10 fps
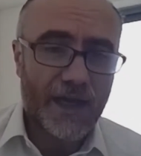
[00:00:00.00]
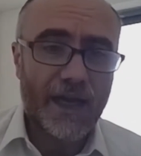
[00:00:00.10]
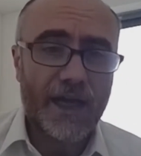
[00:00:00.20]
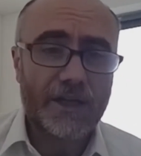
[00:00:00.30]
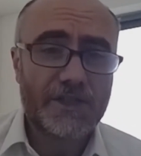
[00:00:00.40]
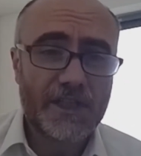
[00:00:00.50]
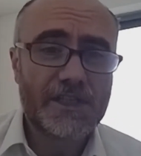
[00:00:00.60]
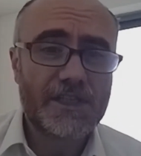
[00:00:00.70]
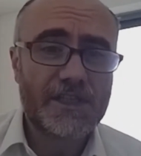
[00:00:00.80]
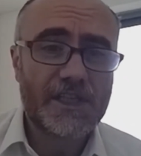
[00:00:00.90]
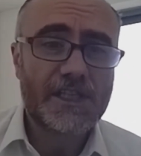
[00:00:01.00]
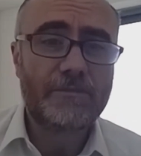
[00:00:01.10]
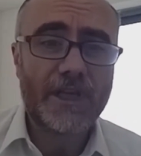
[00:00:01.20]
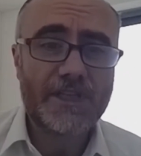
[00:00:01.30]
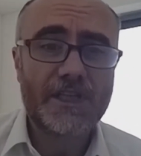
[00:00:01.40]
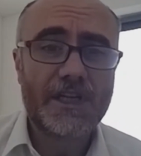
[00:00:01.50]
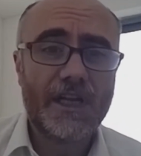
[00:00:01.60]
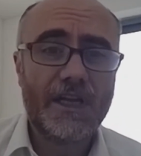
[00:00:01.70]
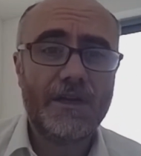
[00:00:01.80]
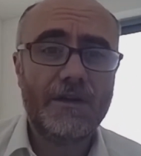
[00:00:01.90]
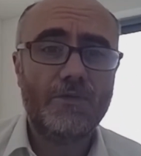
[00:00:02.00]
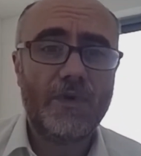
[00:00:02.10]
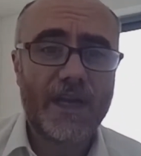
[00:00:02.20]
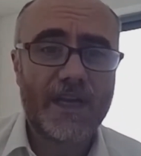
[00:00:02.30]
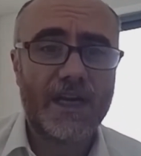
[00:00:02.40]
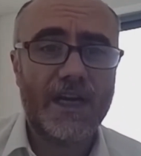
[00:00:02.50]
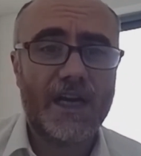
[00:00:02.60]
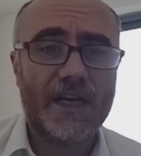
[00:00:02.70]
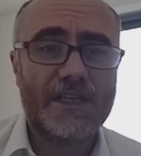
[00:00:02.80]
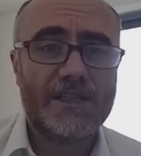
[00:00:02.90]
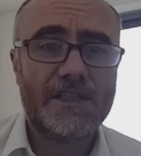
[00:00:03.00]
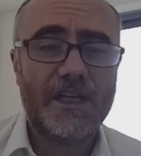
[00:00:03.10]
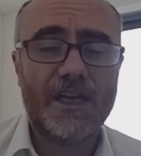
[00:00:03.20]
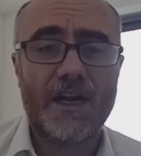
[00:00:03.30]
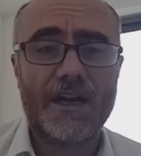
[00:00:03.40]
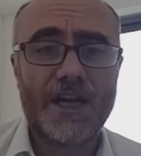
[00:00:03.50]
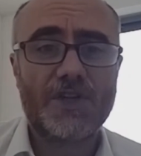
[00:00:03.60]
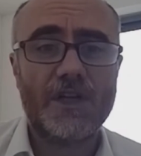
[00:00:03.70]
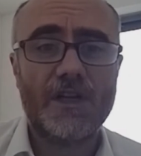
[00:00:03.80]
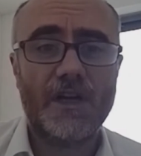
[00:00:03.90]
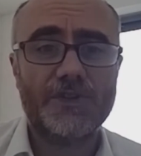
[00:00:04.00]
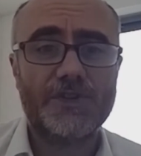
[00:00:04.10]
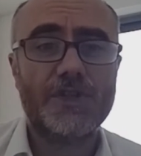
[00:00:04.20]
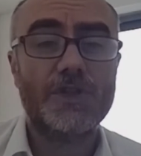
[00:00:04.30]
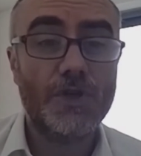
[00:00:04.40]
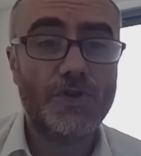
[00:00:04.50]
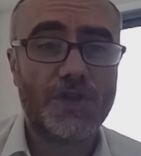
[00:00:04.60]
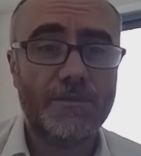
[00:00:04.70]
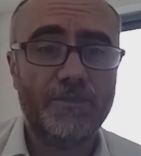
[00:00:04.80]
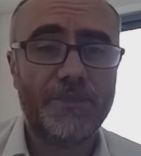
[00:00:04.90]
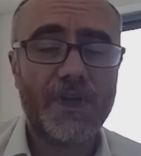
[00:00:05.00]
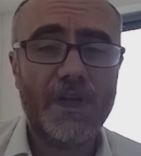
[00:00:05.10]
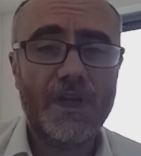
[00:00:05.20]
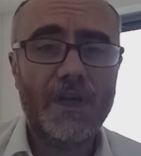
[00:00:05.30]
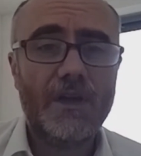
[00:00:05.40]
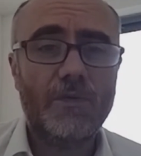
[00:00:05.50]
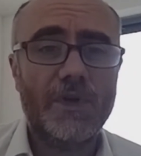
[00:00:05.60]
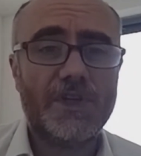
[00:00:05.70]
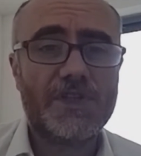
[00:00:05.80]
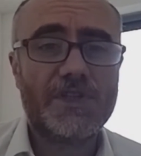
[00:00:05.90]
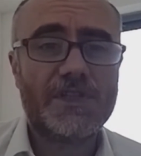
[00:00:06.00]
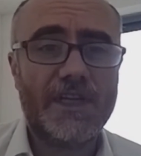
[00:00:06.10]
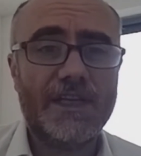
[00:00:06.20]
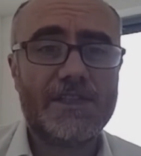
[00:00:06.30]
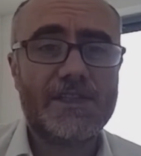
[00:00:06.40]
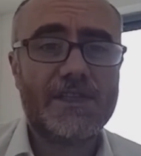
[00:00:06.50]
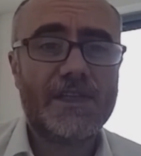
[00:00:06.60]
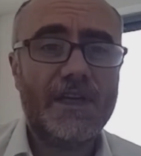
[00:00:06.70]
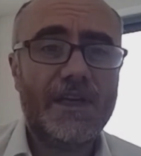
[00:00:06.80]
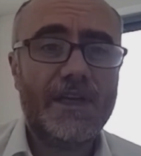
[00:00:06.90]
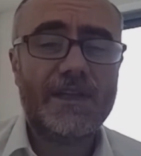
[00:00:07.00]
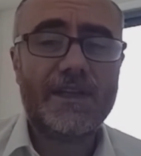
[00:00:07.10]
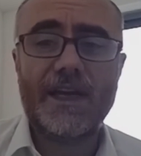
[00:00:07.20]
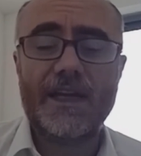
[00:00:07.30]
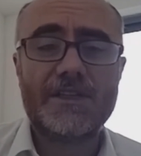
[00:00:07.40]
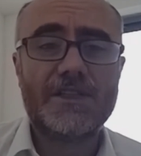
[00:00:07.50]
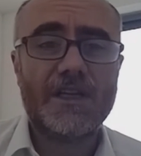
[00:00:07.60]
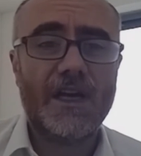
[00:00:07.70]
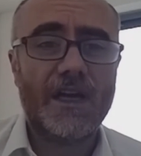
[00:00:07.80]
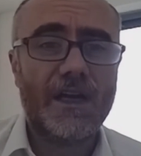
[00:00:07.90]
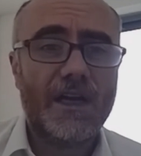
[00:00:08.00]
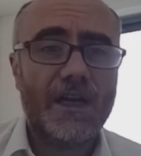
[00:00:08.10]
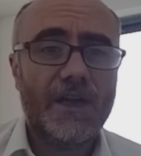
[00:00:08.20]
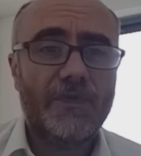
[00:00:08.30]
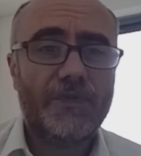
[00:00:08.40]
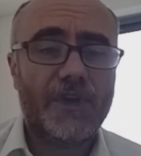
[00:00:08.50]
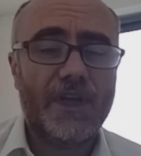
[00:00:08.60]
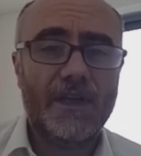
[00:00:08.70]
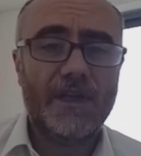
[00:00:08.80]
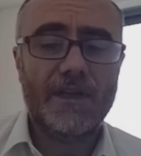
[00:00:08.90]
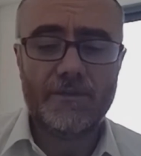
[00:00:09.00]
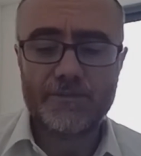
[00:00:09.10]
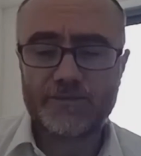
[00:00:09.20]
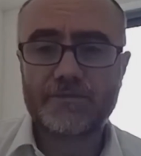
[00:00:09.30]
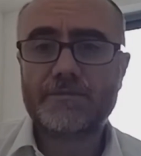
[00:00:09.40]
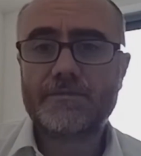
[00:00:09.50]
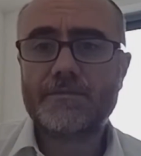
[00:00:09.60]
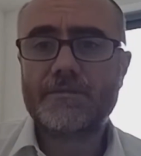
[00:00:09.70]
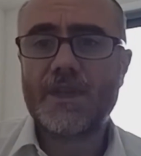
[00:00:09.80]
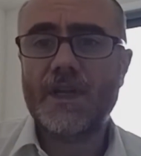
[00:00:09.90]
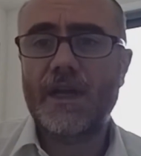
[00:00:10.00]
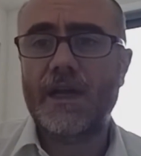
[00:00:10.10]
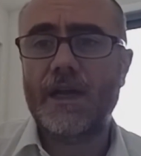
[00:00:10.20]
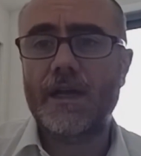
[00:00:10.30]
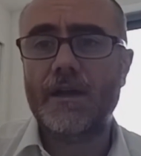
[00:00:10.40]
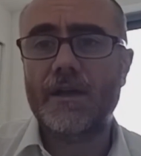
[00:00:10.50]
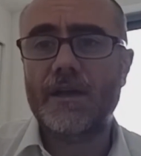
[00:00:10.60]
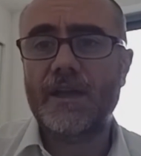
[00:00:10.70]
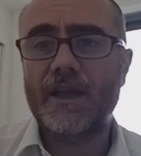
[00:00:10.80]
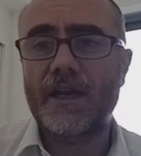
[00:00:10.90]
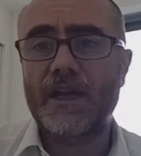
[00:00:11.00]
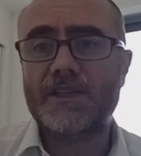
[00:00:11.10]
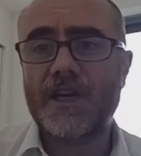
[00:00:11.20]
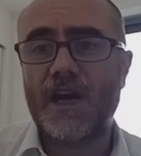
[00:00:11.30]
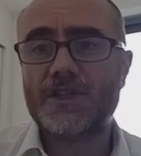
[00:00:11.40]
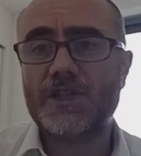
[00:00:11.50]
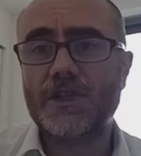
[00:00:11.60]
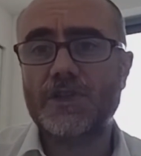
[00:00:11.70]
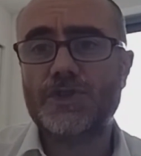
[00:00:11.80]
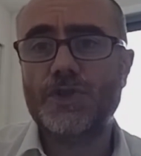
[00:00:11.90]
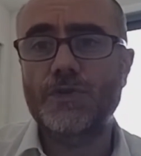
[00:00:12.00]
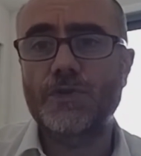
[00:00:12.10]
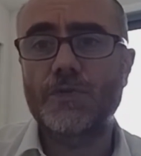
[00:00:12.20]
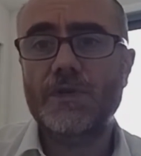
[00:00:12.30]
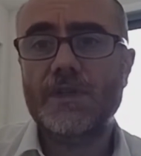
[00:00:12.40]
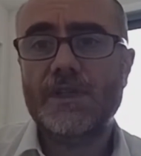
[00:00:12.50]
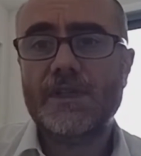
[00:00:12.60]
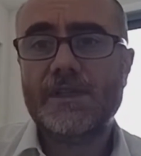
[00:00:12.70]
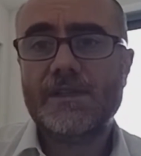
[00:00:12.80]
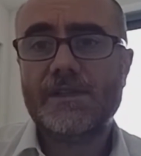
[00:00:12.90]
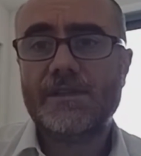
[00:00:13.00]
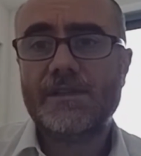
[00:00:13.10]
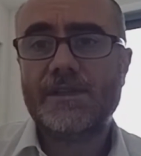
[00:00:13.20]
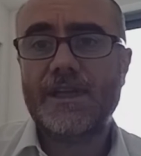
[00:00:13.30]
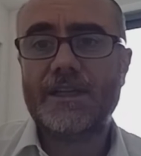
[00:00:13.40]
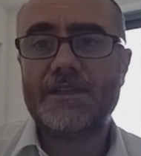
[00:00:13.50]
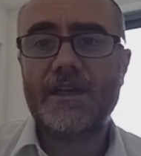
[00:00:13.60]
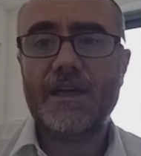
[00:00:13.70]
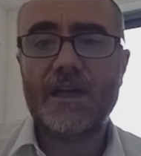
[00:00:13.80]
And this is explicitly recognized in our national constitution, which states that uh, the, uh, in its Article 2, that